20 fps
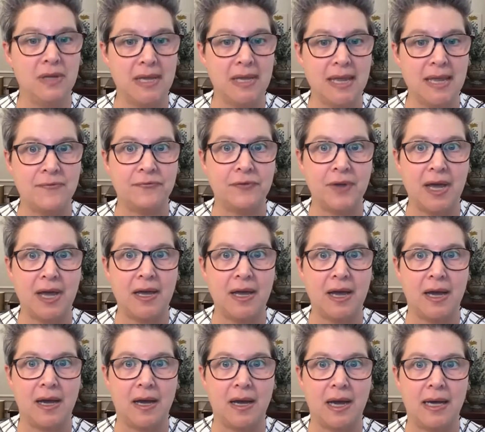if
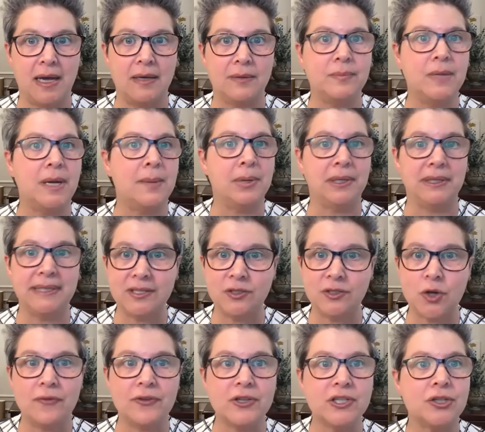uh, a, a,
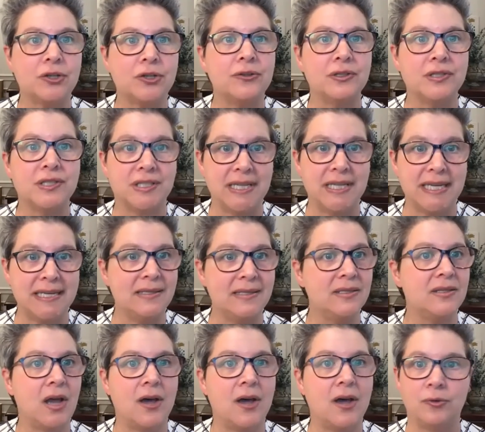police officer
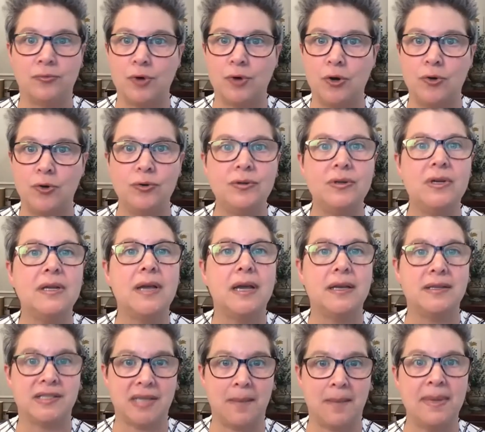sees on the road
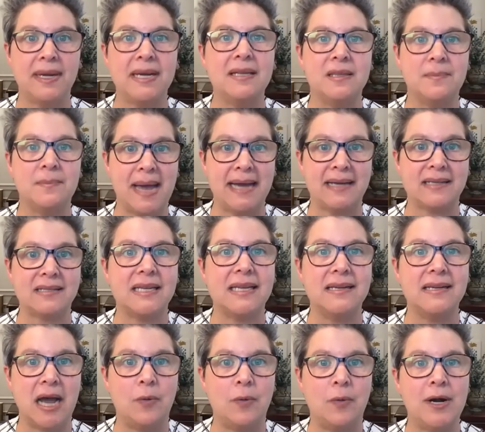somebody in the back
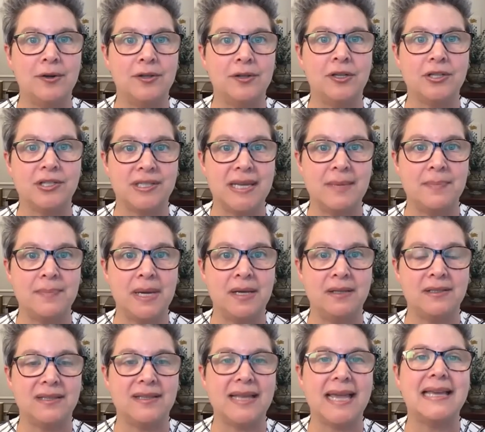seat not wearing their
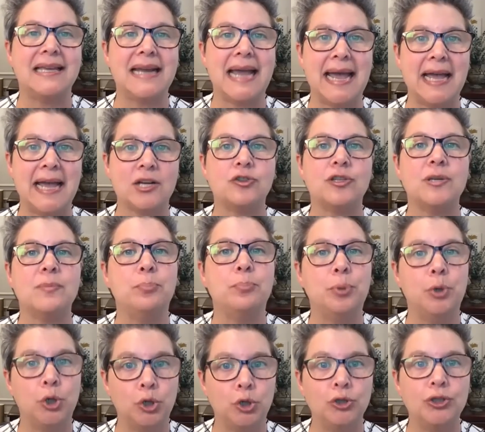seatbelt, they can actually
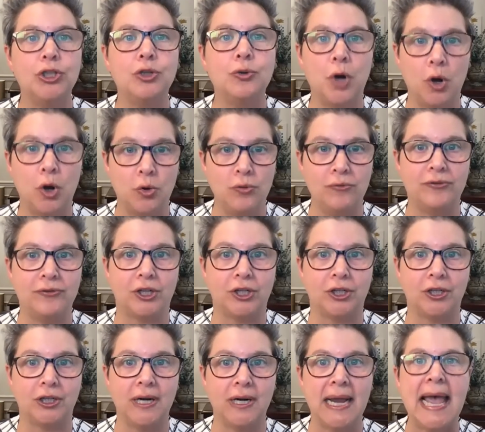pull you
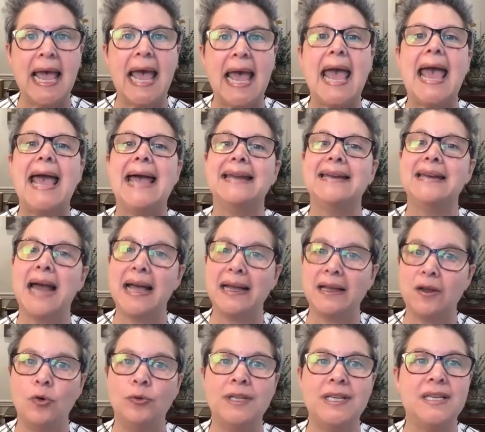over and
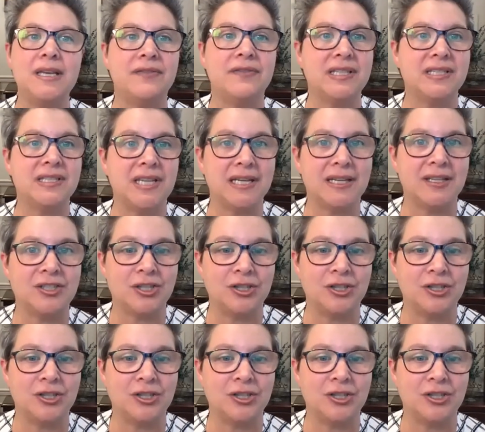not only give a ticket